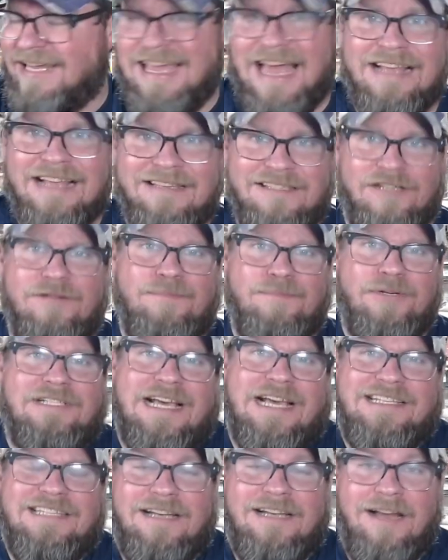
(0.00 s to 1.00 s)
get some
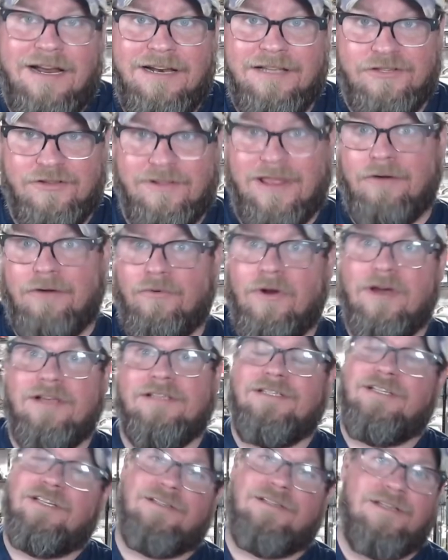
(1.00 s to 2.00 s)
protectant on it so that
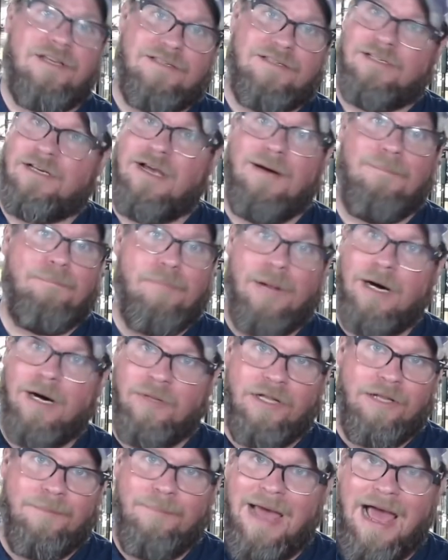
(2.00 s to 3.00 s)
rust just doesn't come
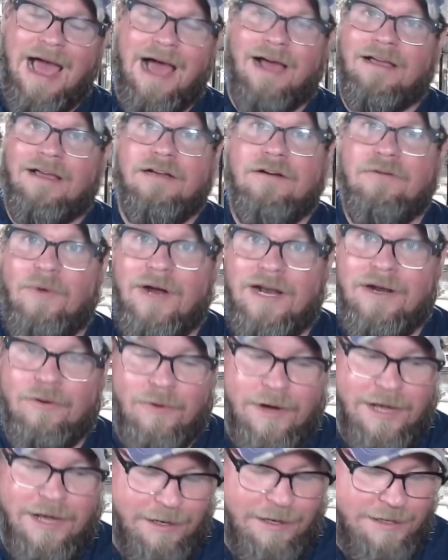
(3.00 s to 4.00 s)
bubbling back right
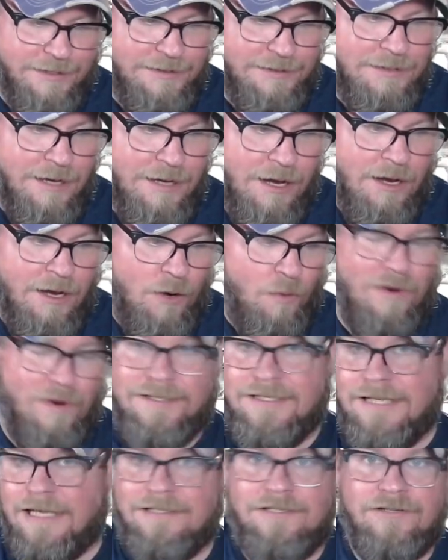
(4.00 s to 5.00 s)
away. Because
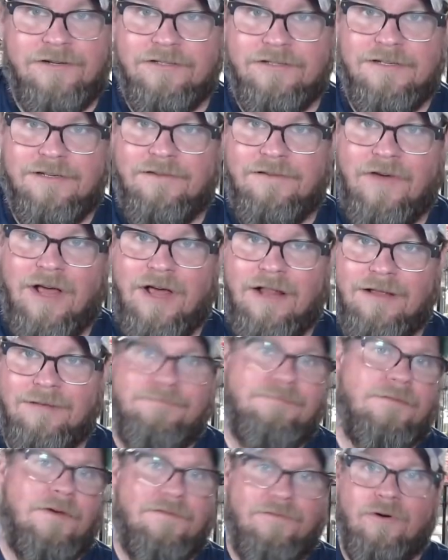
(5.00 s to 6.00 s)
once that starts to develop,
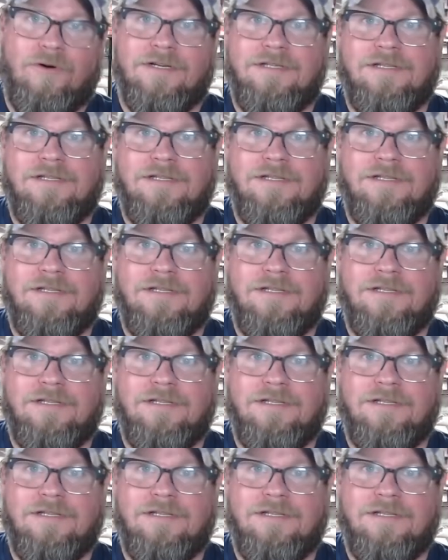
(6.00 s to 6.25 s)
of course,